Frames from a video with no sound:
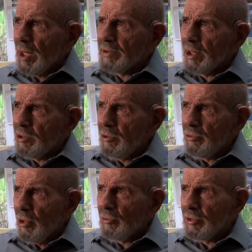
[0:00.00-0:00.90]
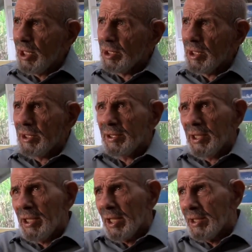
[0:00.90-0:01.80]
and said, you don't take
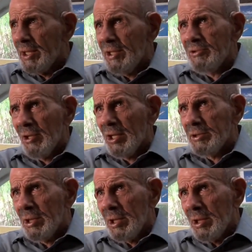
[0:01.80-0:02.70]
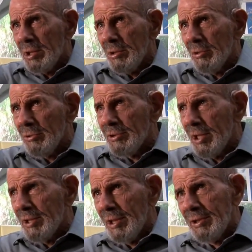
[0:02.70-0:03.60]
anything out of his hut, you don't
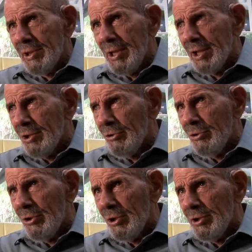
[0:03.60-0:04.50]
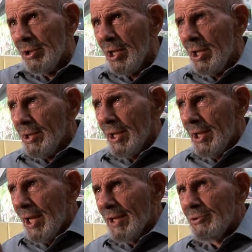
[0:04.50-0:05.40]
take anything out of her hut.
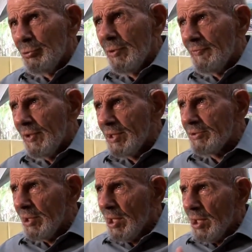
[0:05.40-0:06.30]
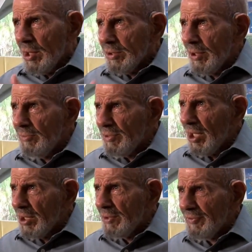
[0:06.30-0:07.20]
They had to invent some
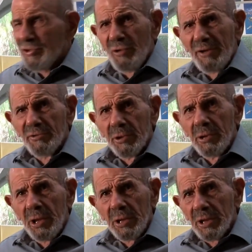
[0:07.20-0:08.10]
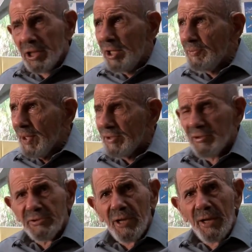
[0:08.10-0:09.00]
kind of structure to keep that
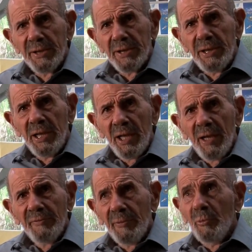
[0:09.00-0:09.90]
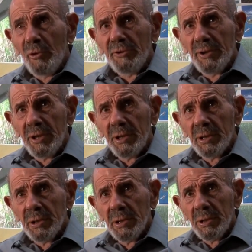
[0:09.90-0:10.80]
society from working.